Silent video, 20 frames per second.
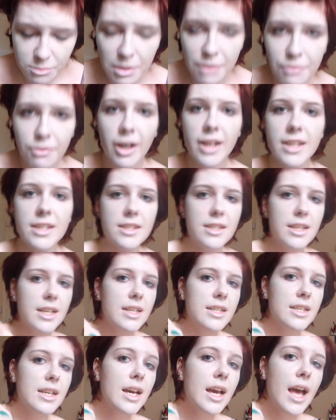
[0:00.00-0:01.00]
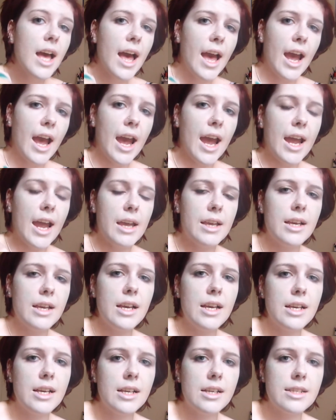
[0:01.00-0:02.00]
My friend did a
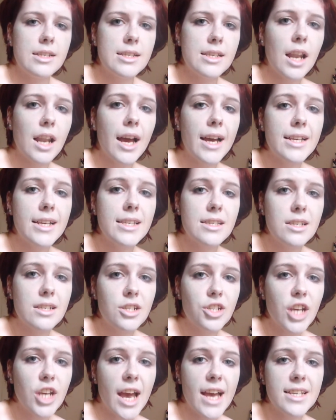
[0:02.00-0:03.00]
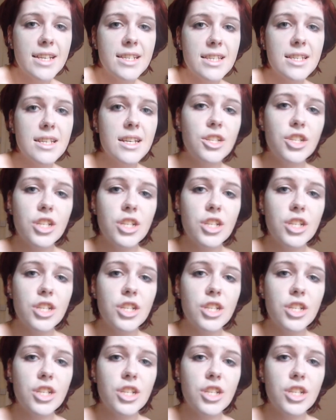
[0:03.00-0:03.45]
sliced chest.